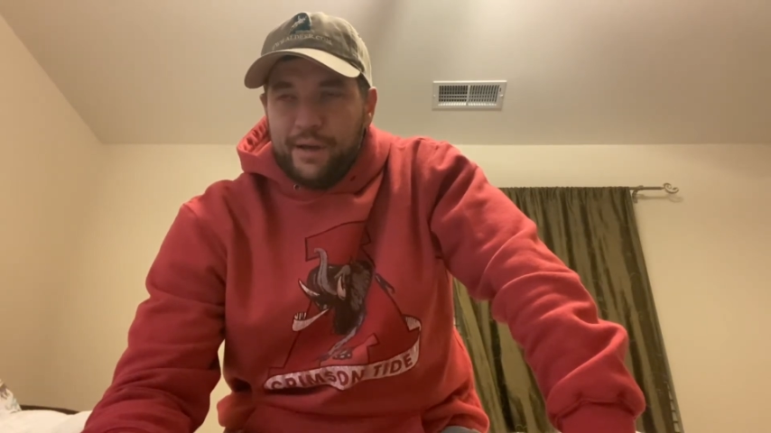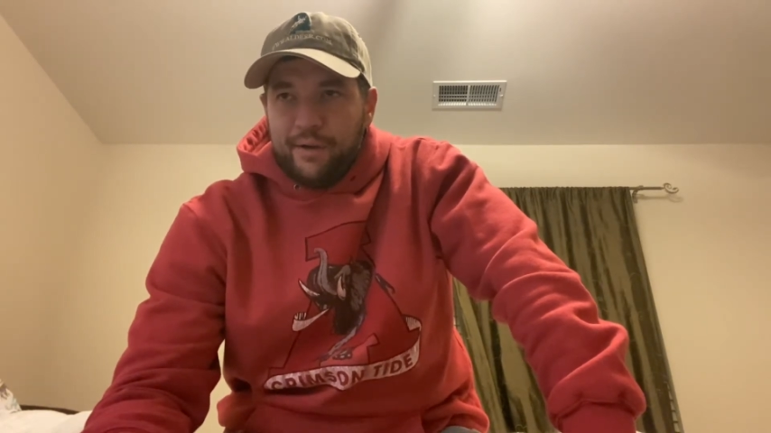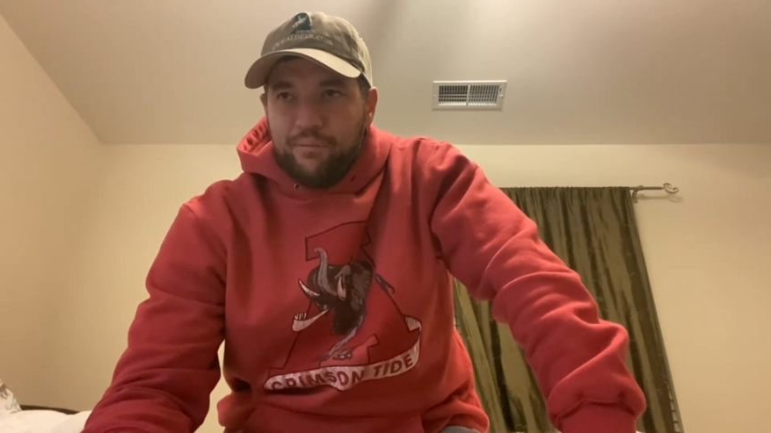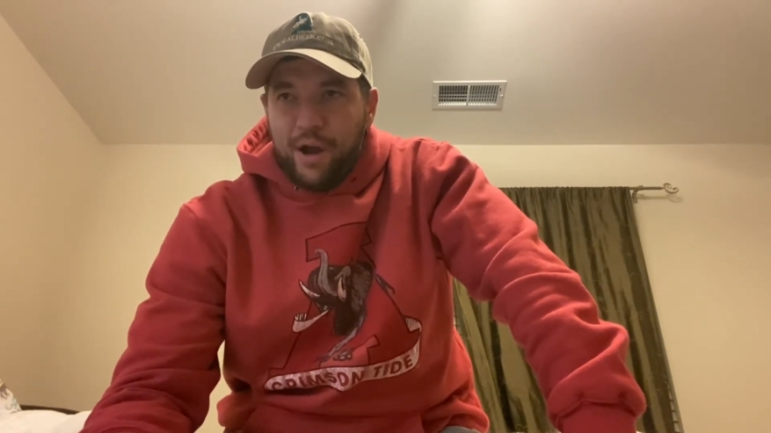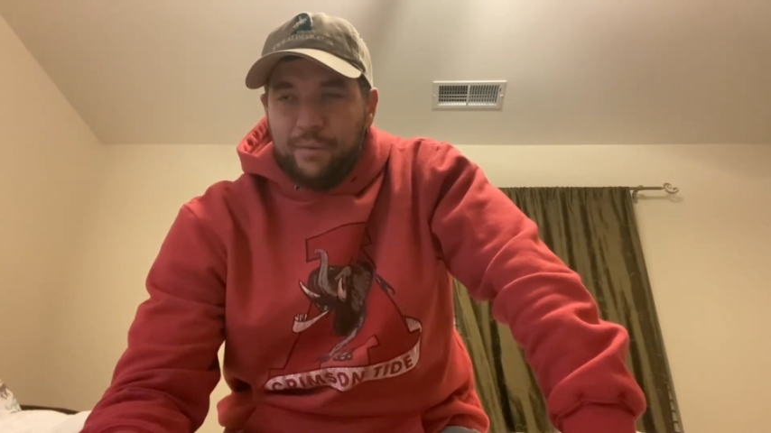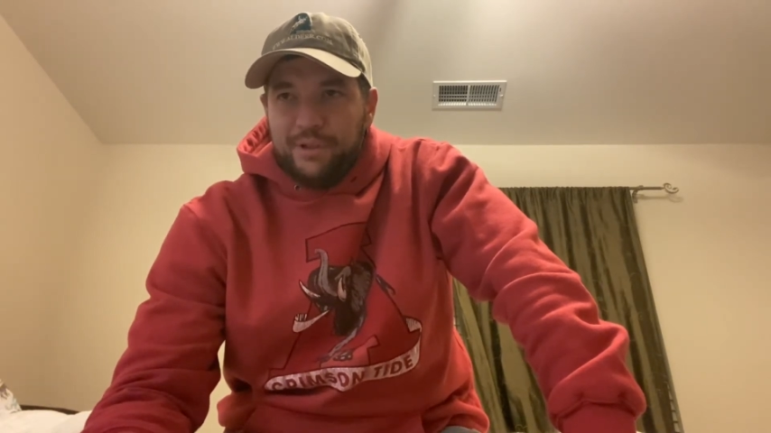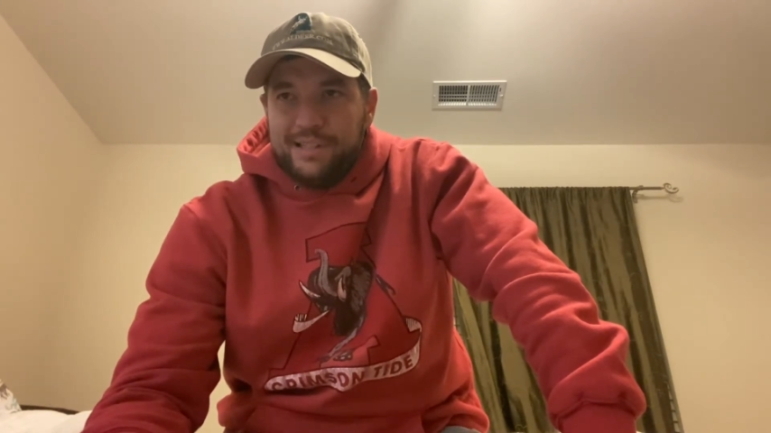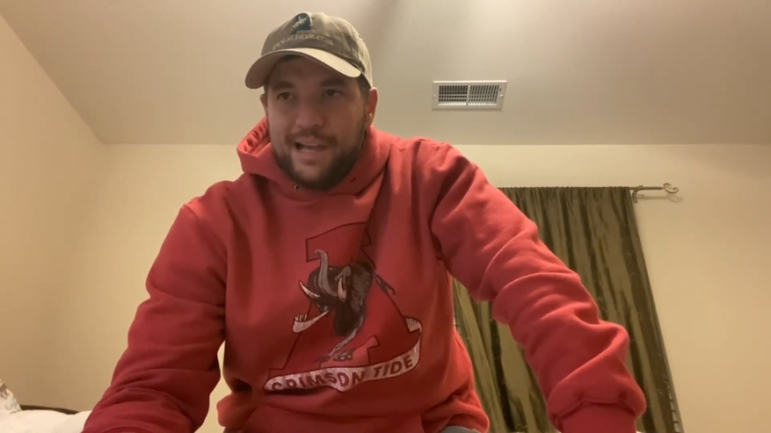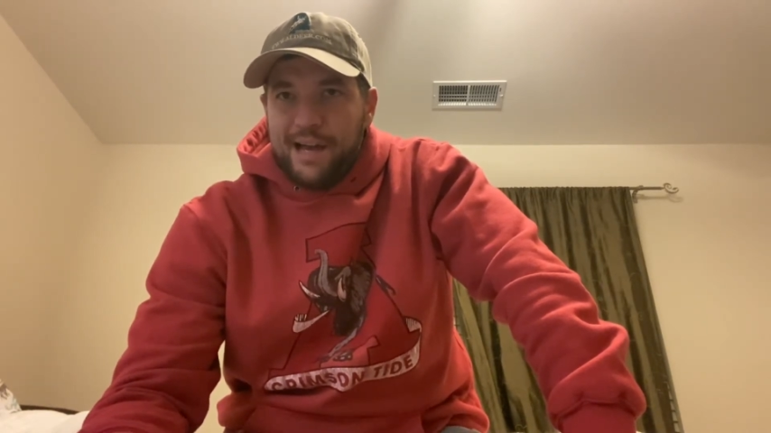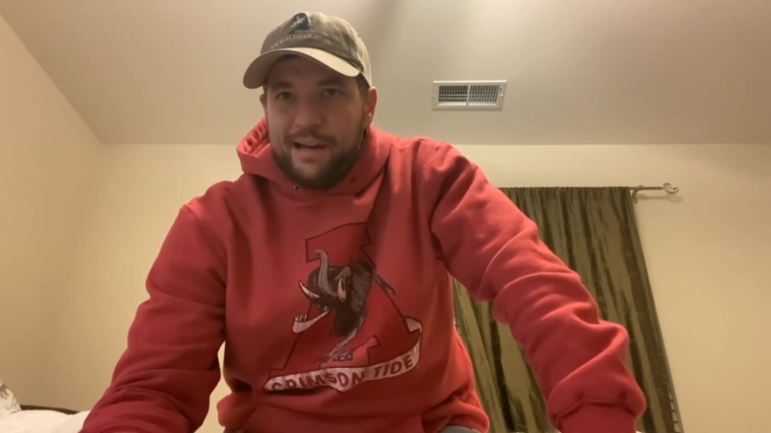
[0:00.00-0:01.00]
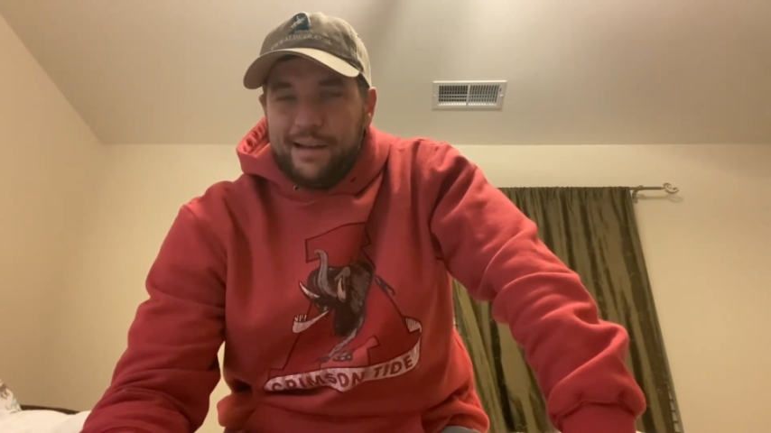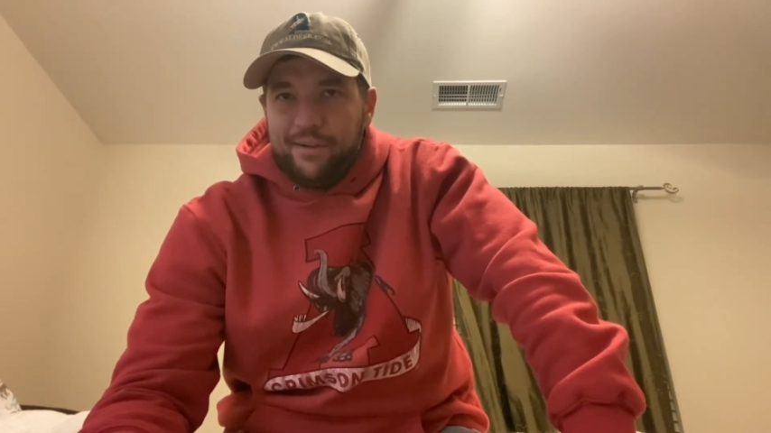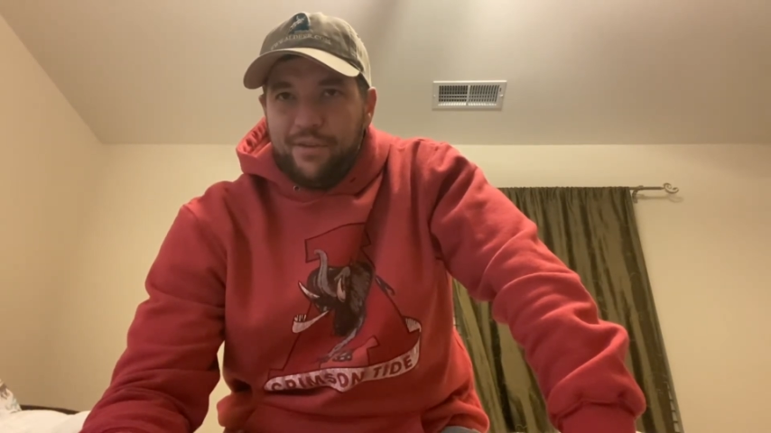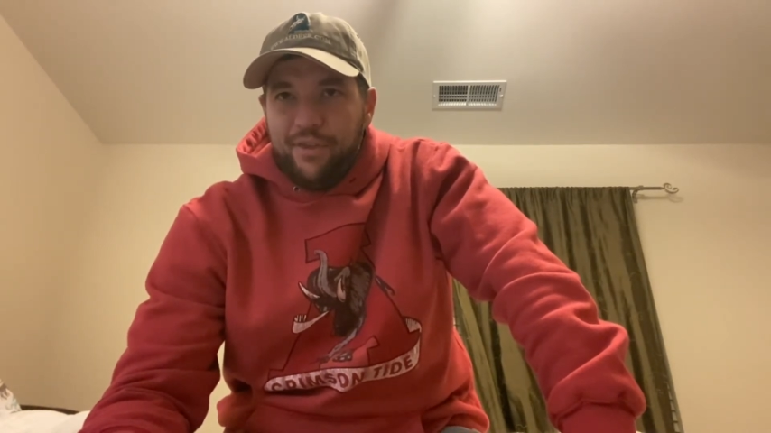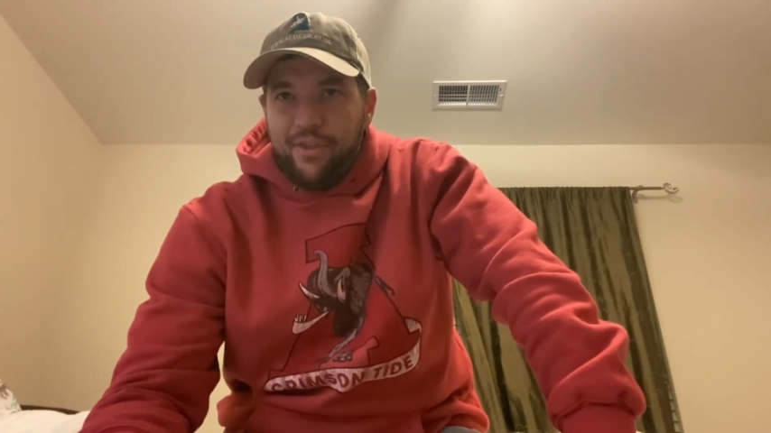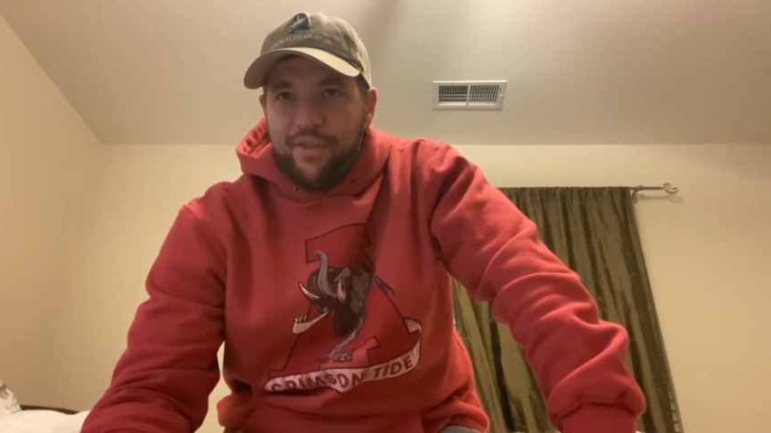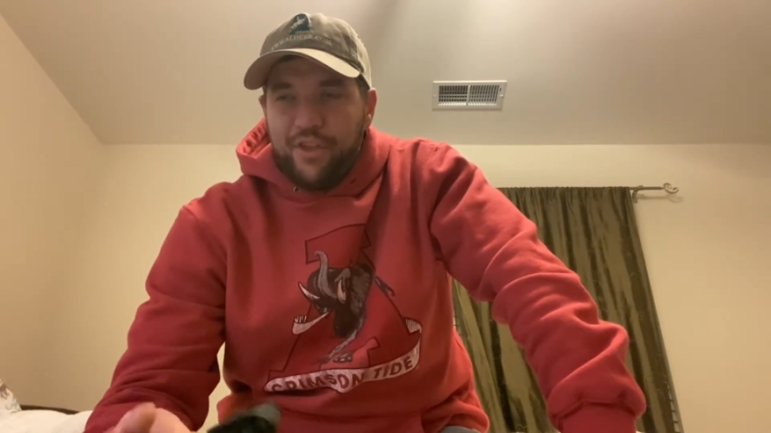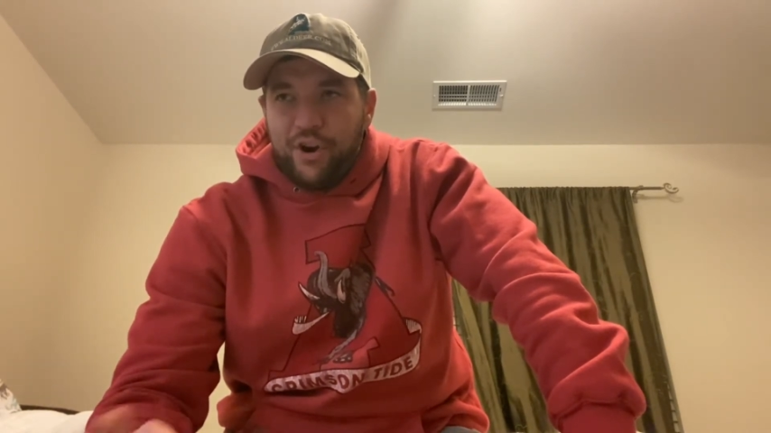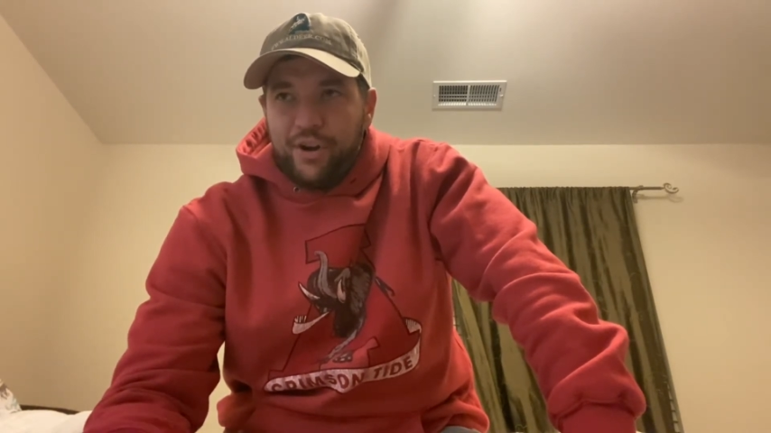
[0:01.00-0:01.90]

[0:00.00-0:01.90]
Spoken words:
Probably sighted in 30